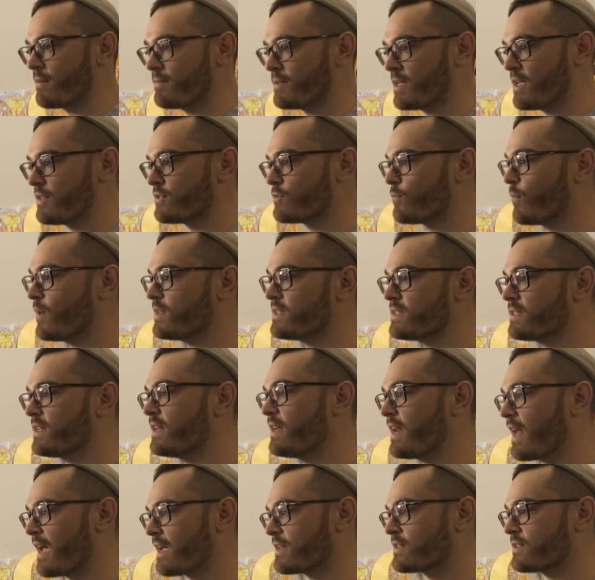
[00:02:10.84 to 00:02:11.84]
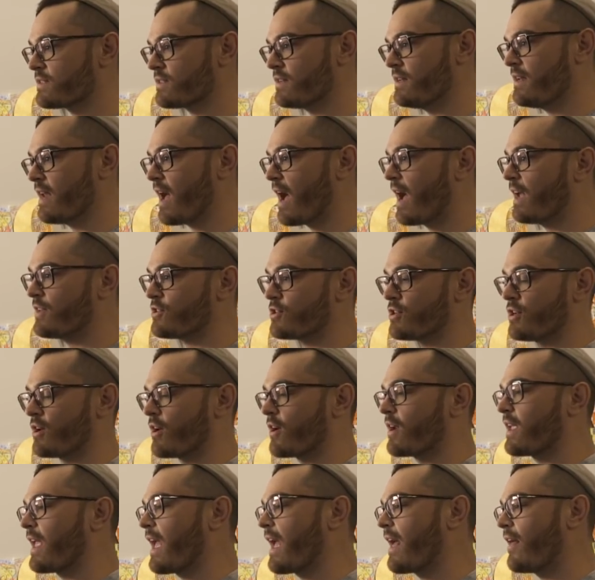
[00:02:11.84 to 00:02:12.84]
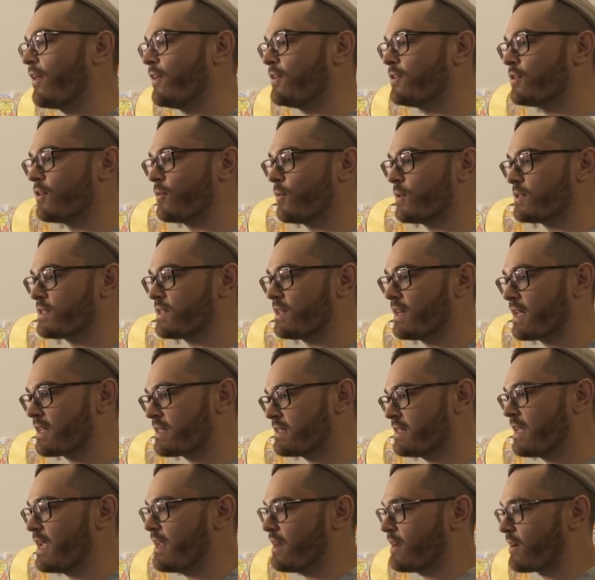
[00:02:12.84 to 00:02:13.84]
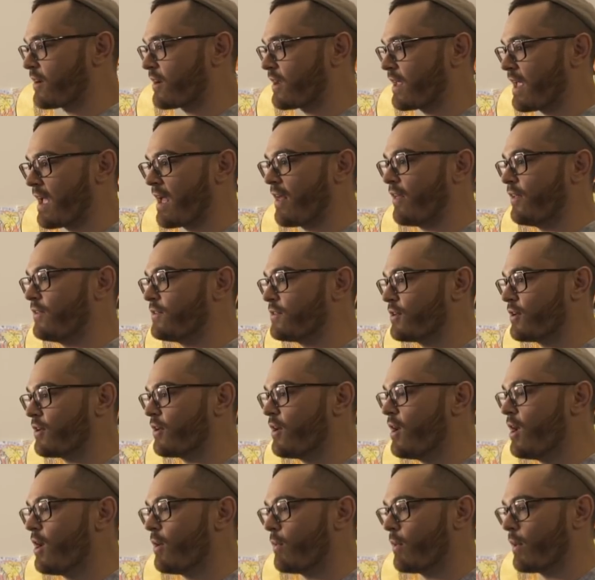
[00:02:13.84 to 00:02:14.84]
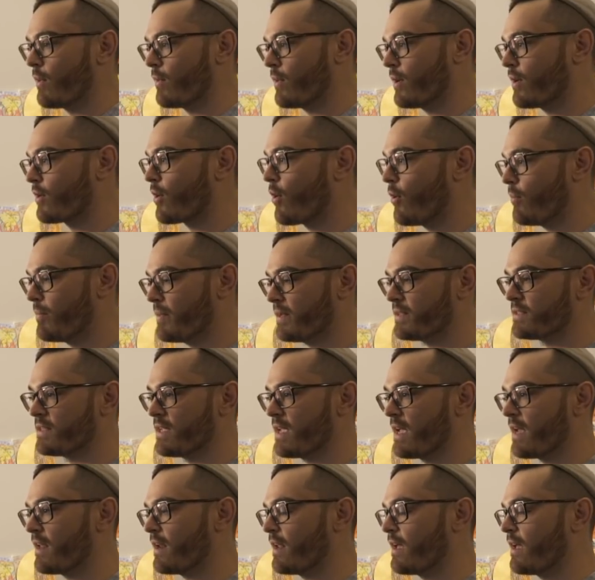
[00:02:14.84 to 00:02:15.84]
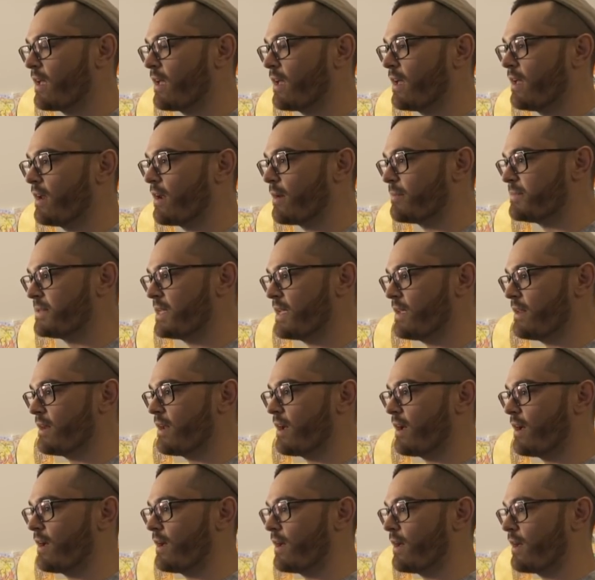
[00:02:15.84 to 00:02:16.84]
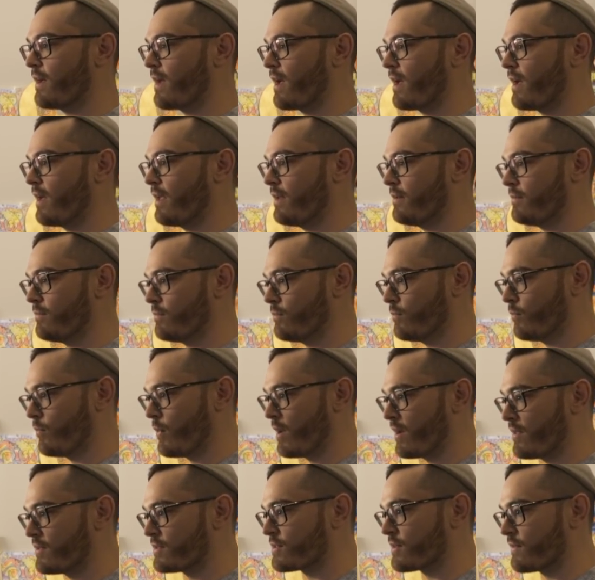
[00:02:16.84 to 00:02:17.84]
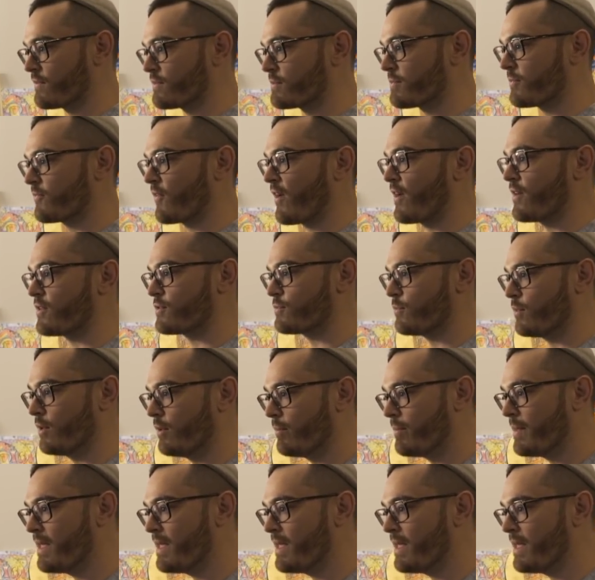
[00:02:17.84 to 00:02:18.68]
updates. What's the next notch in our calendar? What's the next date in our calendar where we are hoping to get an update on where the service providers will